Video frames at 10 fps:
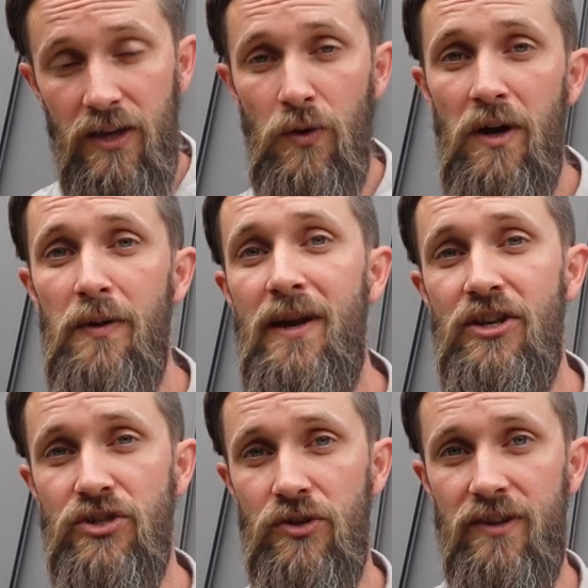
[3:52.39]
you wanna make
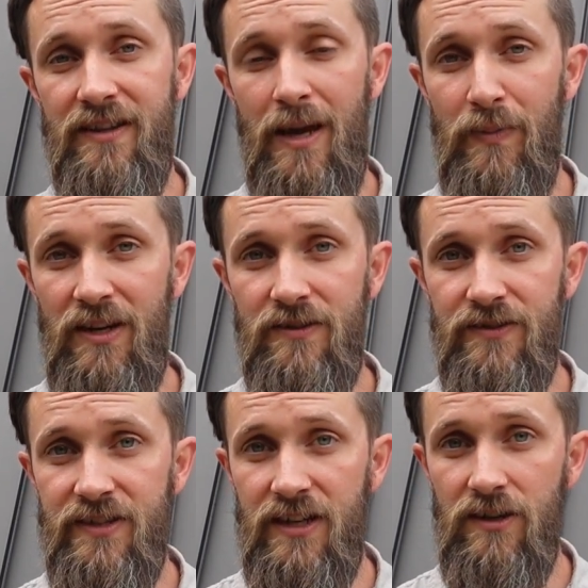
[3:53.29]
sure that that piece of
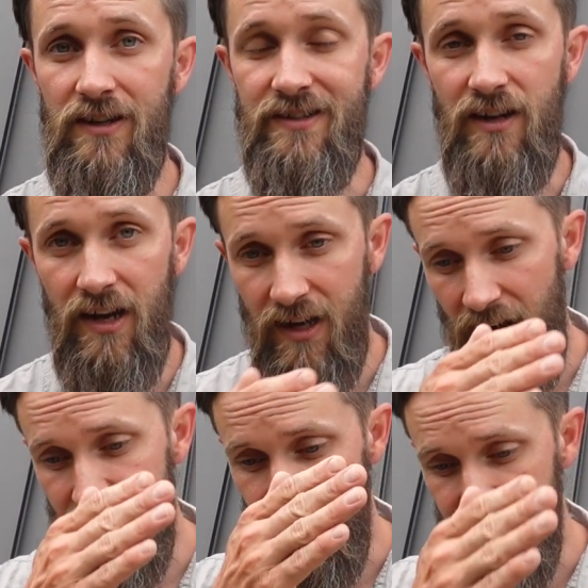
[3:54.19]
steel is not
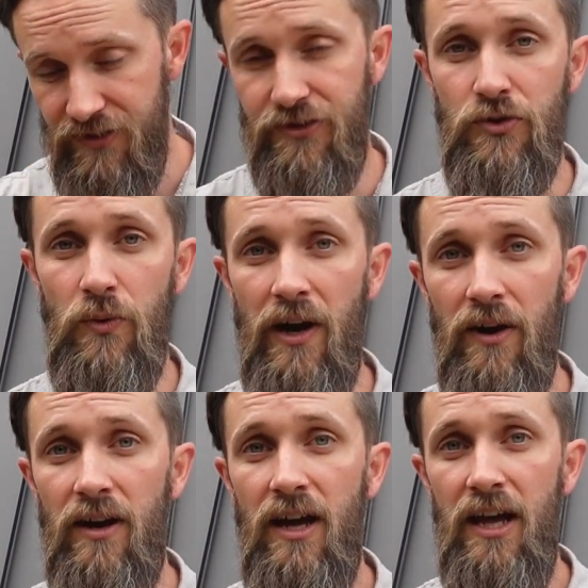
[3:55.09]
cut just square.